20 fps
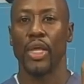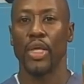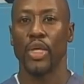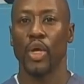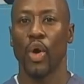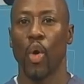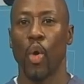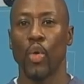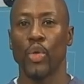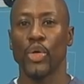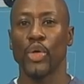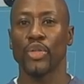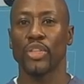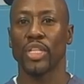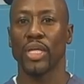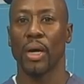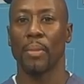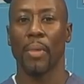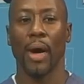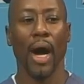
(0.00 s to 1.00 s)
You hold your
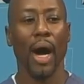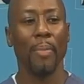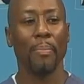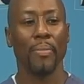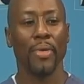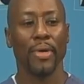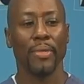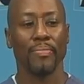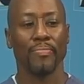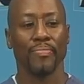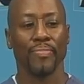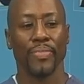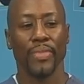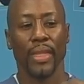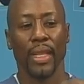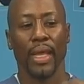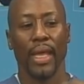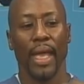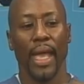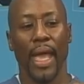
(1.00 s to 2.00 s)
thumb up,
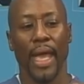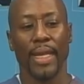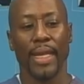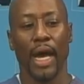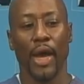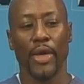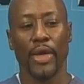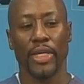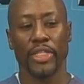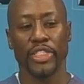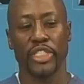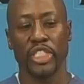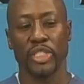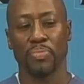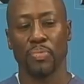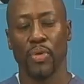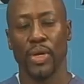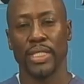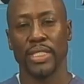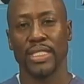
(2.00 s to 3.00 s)
and now you're going to just
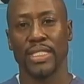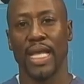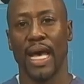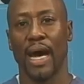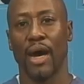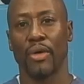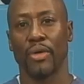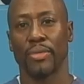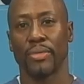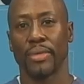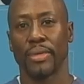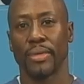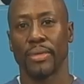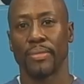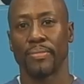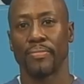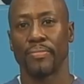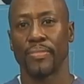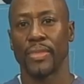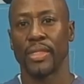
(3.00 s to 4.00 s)
press down,
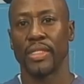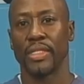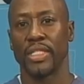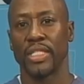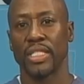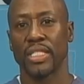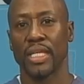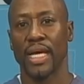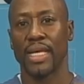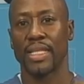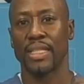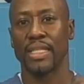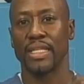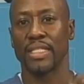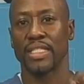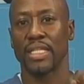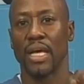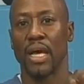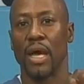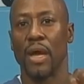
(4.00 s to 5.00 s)
just like
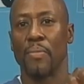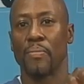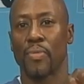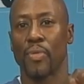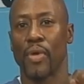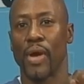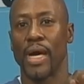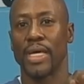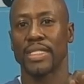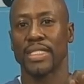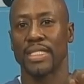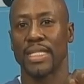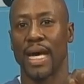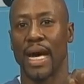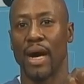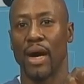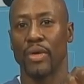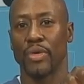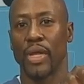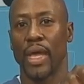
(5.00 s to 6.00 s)
this. Press
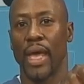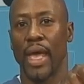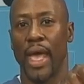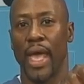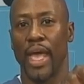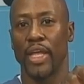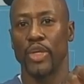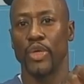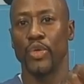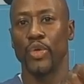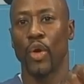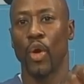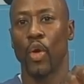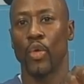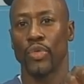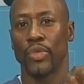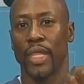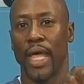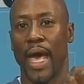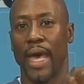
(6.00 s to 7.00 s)
down, and you
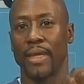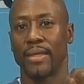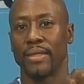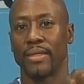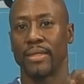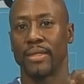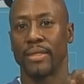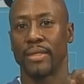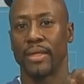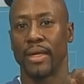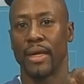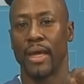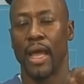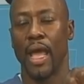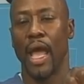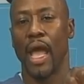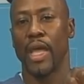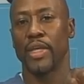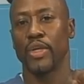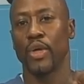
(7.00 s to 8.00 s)
hold that.
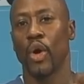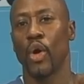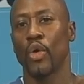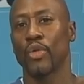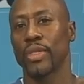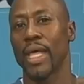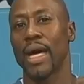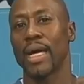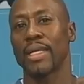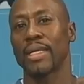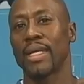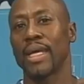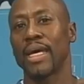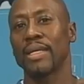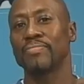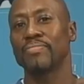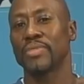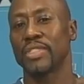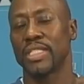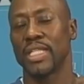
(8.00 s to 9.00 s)
And you hold that
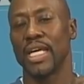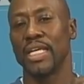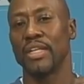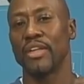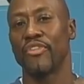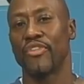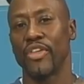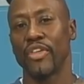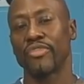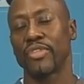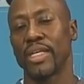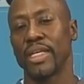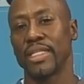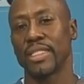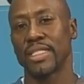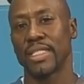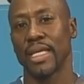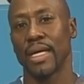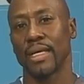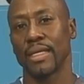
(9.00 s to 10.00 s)
again, 10 to 15
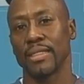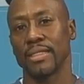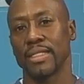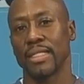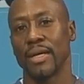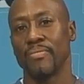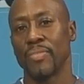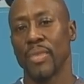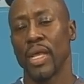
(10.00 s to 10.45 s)
seconds.